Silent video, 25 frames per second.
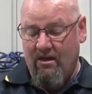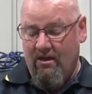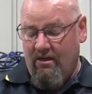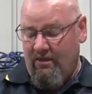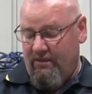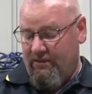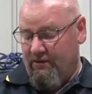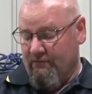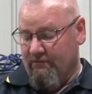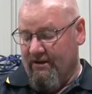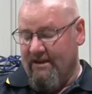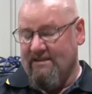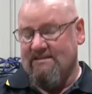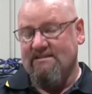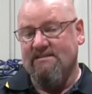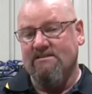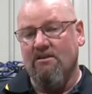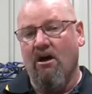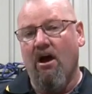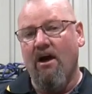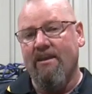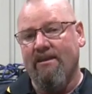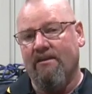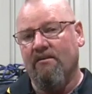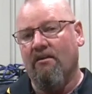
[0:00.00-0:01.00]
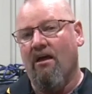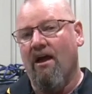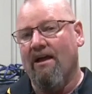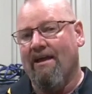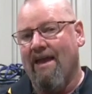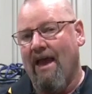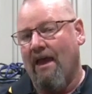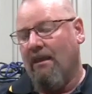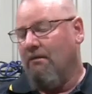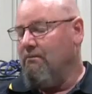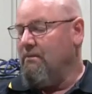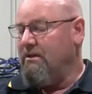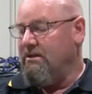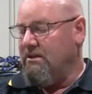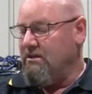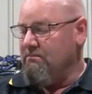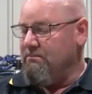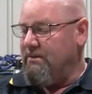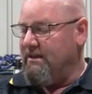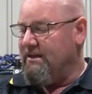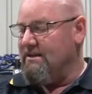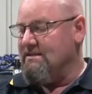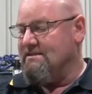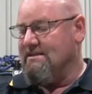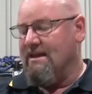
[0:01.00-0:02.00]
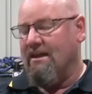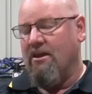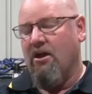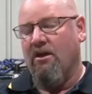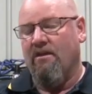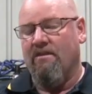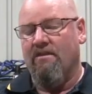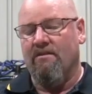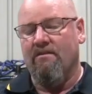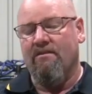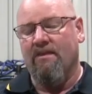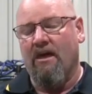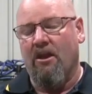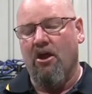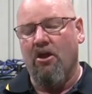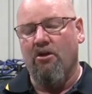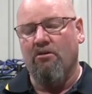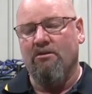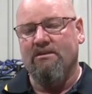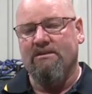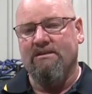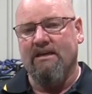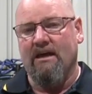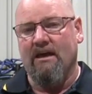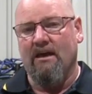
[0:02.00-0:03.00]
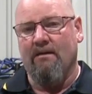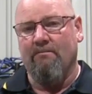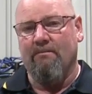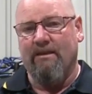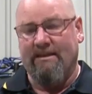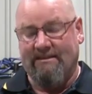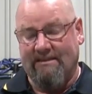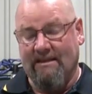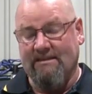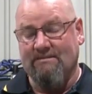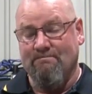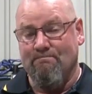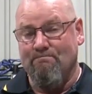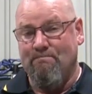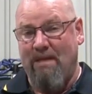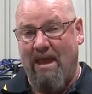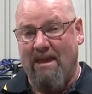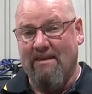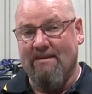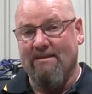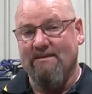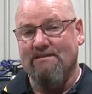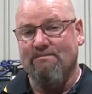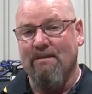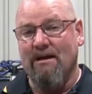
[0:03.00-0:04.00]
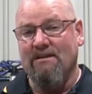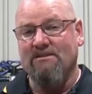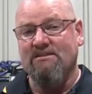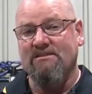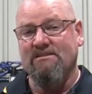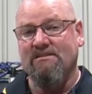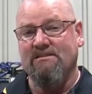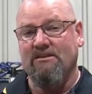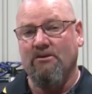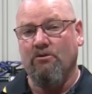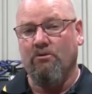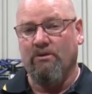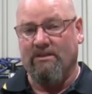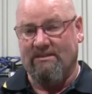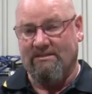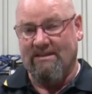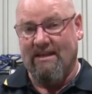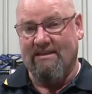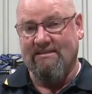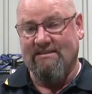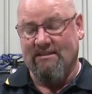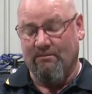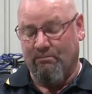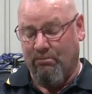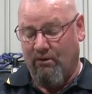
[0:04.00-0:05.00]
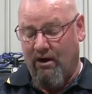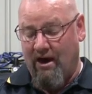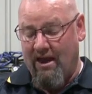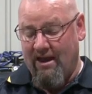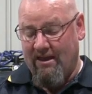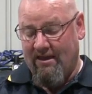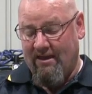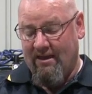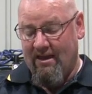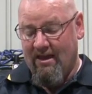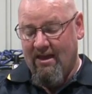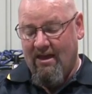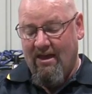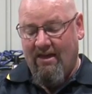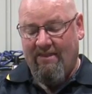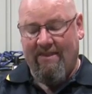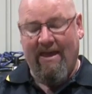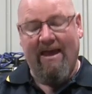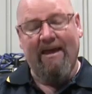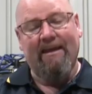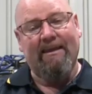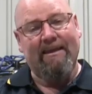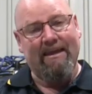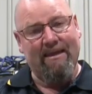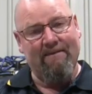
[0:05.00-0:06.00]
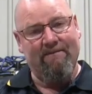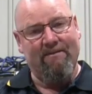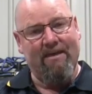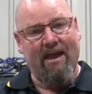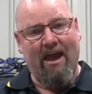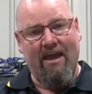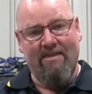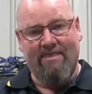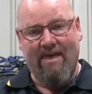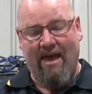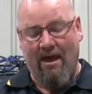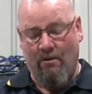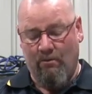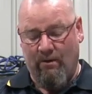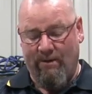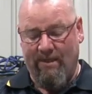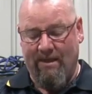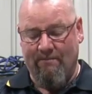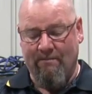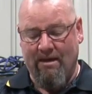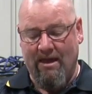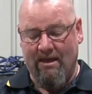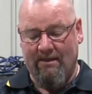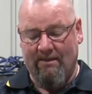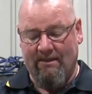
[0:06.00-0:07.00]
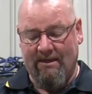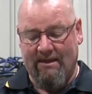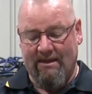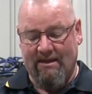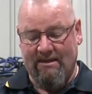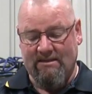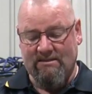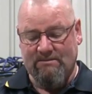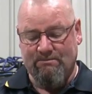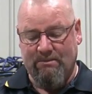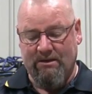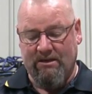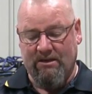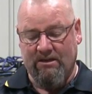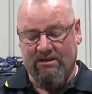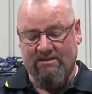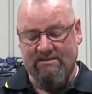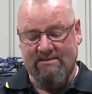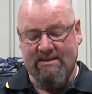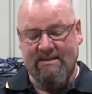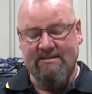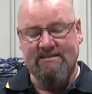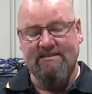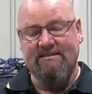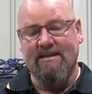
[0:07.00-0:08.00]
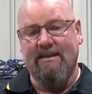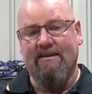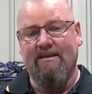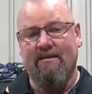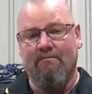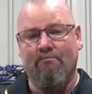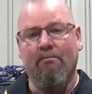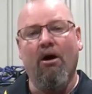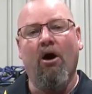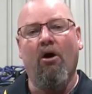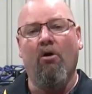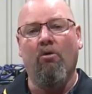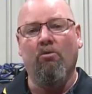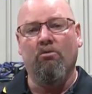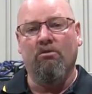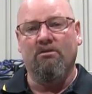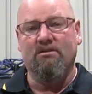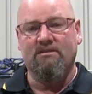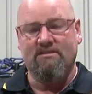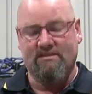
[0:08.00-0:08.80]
The reasons I didn't like aluminium, because it doesn't bend as much as steel, it tends to break. They alleviate that when they make these because these are done in a mould.